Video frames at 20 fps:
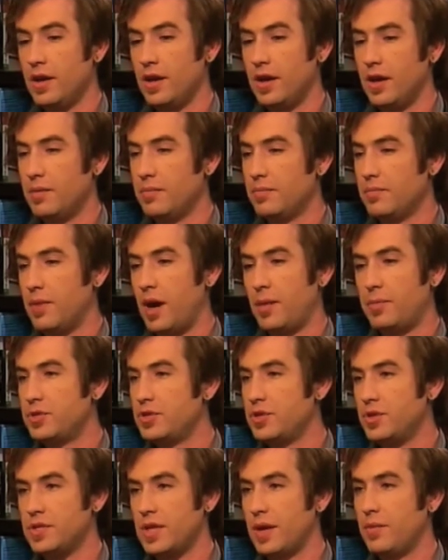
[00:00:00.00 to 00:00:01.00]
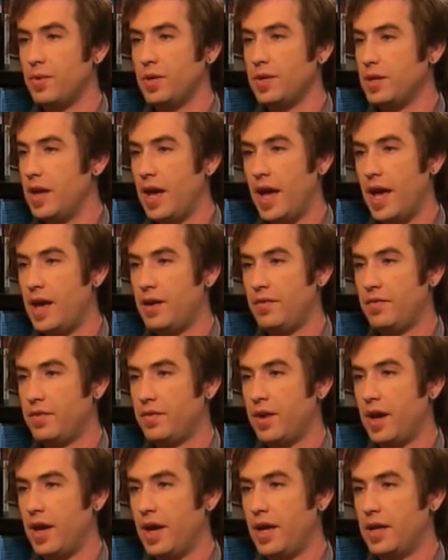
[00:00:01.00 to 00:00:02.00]
Opportunities I wouldn't
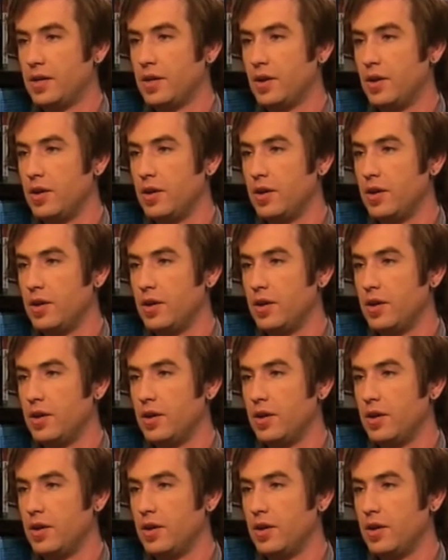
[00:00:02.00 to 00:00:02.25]
have if I had